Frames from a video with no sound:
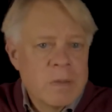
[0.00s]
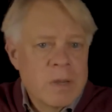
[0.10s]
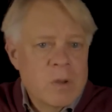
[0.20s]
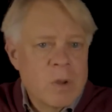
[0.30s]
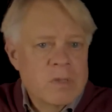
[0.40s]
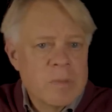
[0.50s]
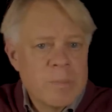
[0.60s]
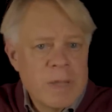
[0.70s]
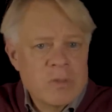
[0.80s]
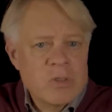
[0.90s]
that cause the
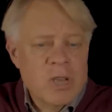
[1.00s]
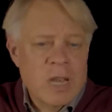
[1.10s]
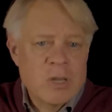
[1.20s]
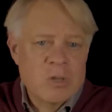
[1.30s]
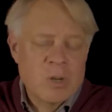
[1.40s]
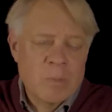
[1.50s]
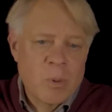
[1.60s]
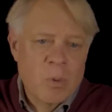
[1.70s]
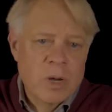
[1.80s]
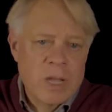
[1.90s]
best change in a
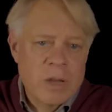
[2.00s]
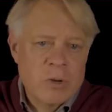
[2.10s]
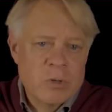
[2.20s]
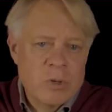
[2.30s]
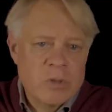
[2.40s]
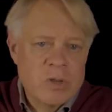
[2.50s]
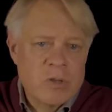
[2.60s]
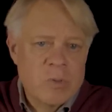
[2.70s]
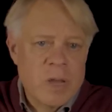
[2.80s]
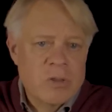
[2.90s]
poorly understood
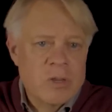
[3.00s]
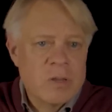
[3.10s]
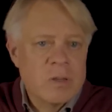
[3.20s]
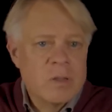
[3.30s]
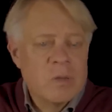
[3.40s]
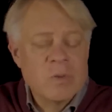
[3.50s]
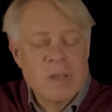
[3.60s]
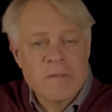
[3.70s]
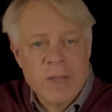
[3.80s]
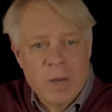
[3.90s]
situation
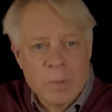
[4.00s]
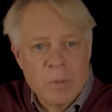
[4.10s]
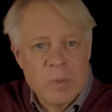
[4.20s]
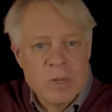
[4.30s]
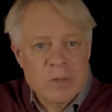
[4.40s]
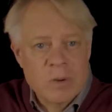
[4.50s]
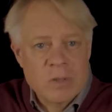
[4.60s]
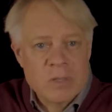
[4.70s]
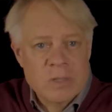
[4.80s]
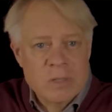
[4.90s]
using available
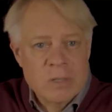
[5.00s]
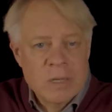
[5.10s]
resources.